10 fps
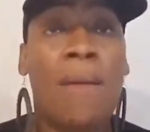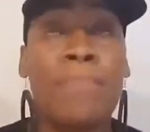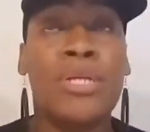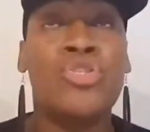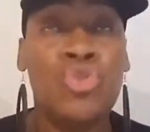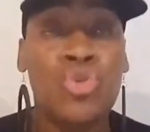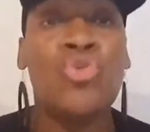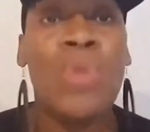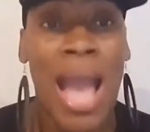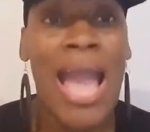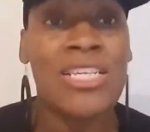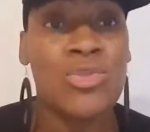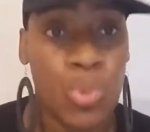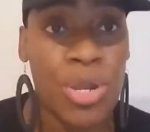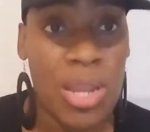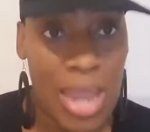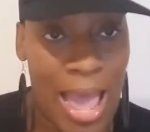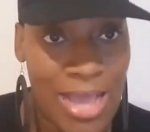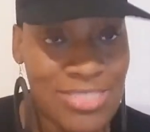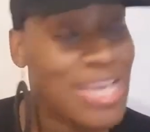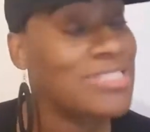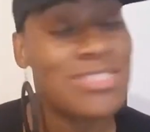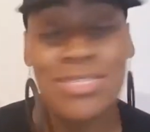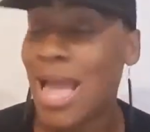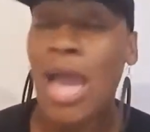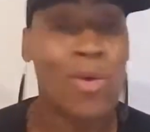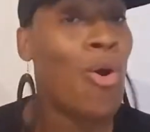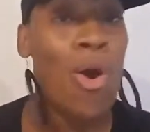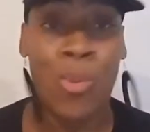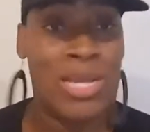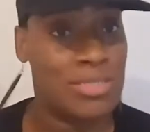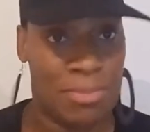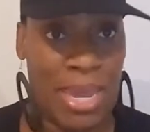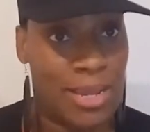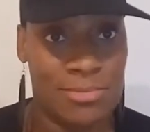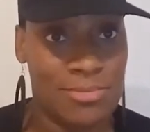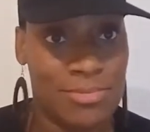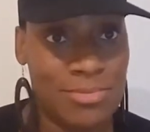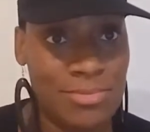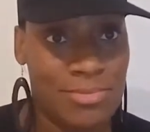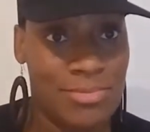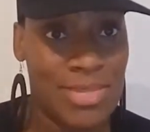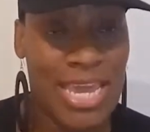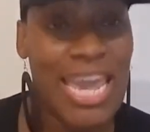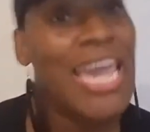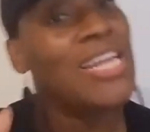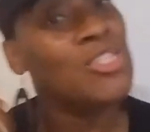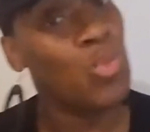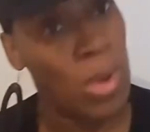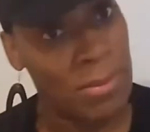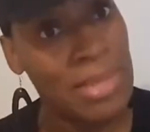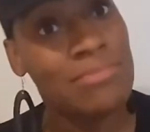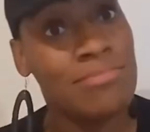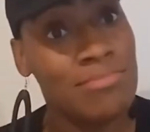But do you guys realize it's not always a man? It is women.